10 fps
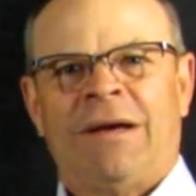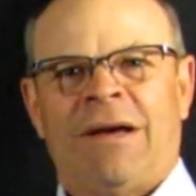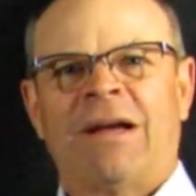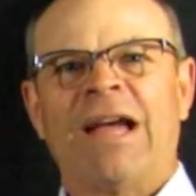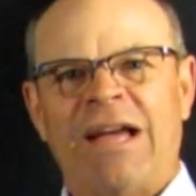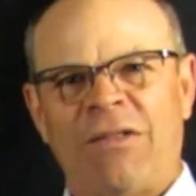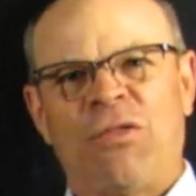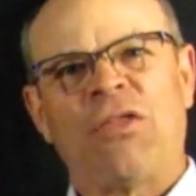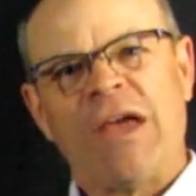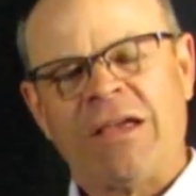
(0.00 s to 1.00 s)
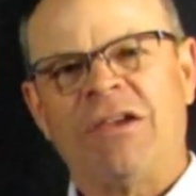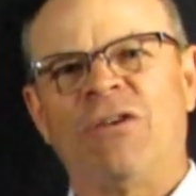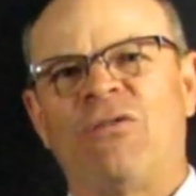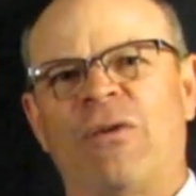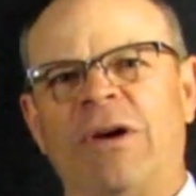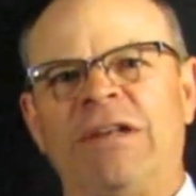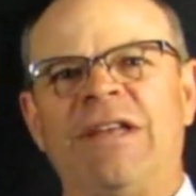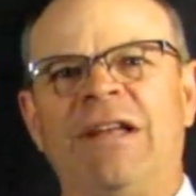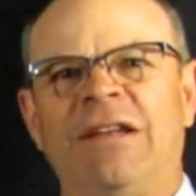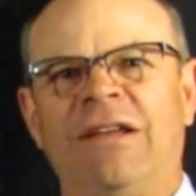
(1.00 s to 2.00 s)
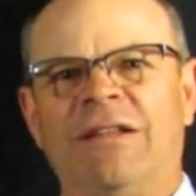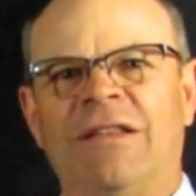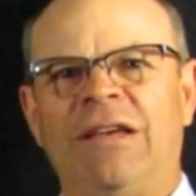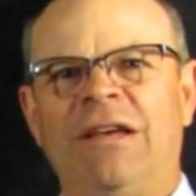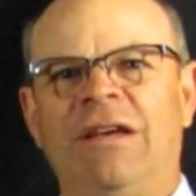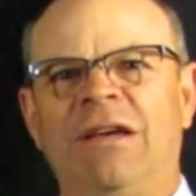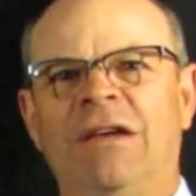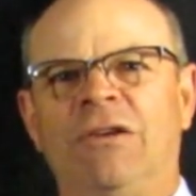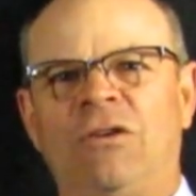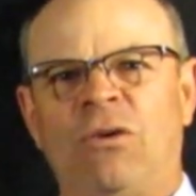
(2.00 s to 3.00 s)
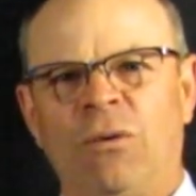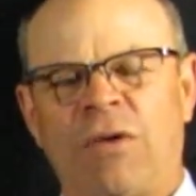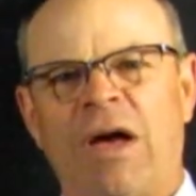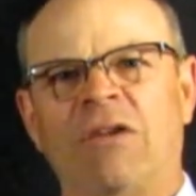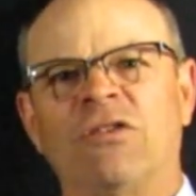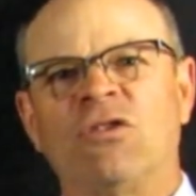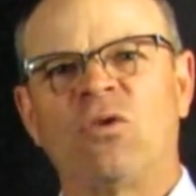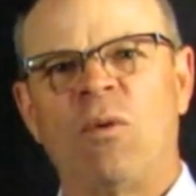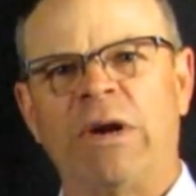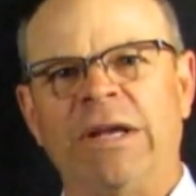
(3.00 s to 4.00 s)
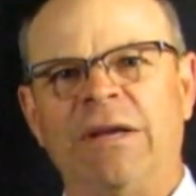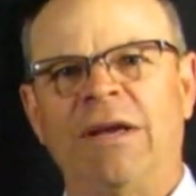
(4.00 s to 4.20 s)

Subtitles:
Again, thank you for attending the 2020